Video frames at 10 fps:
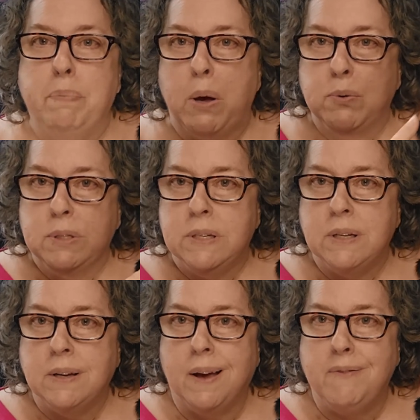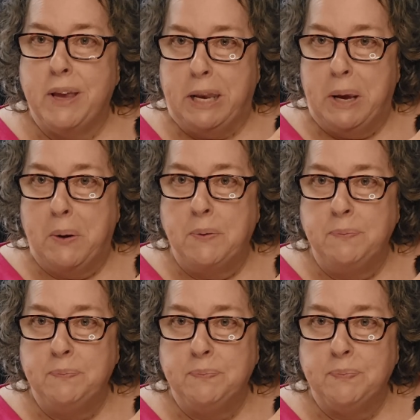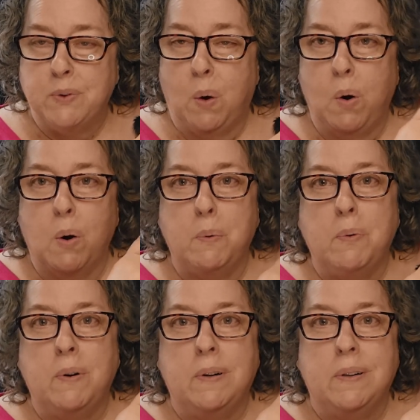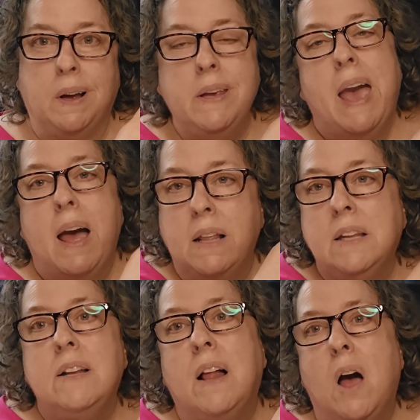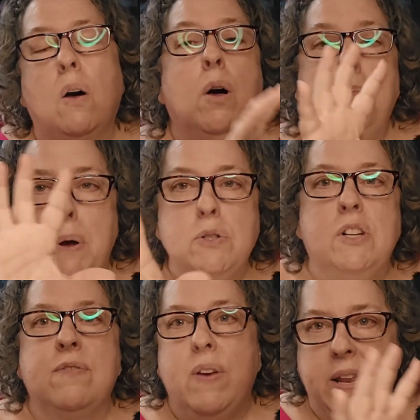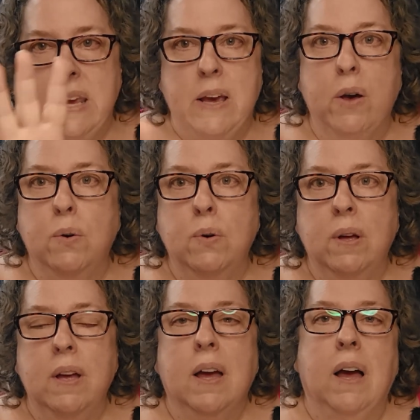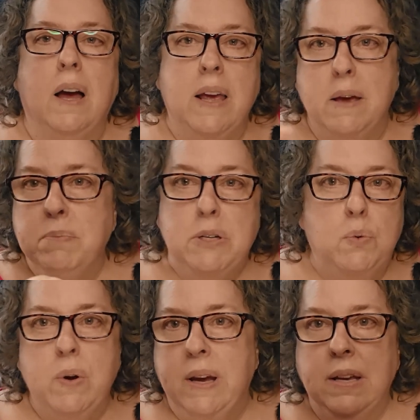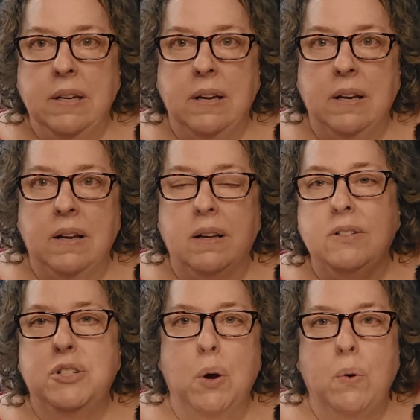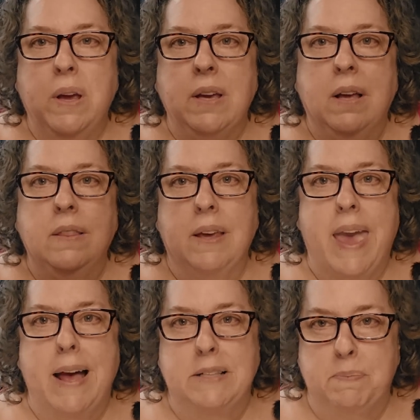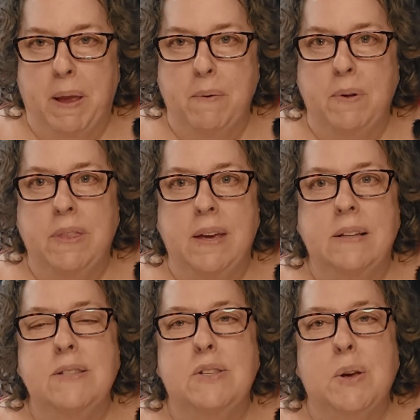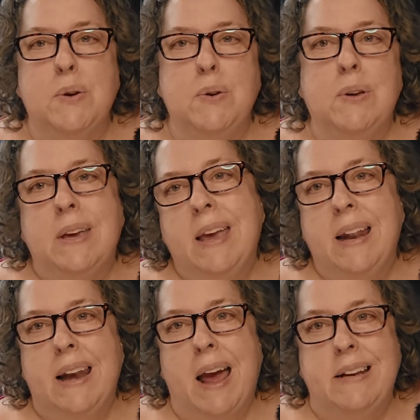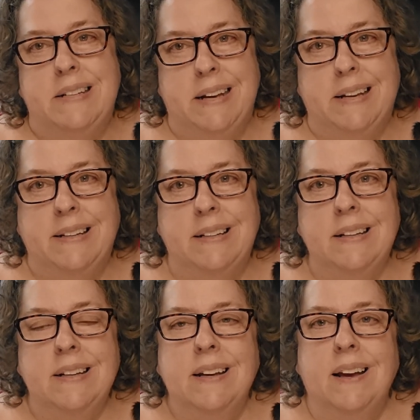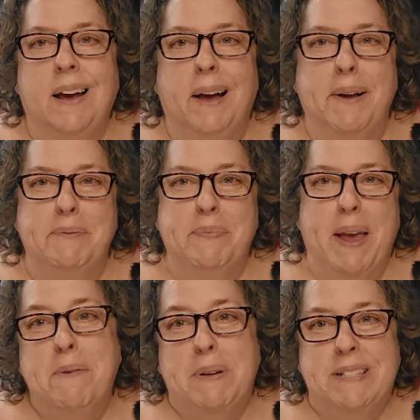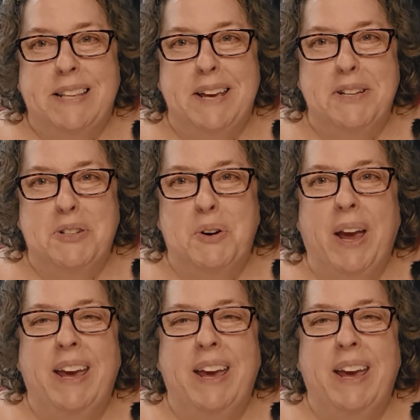post a video, or yeah, a little. I'll post a video in between showing the cats playing with it, so you can get an idea how much they enjoy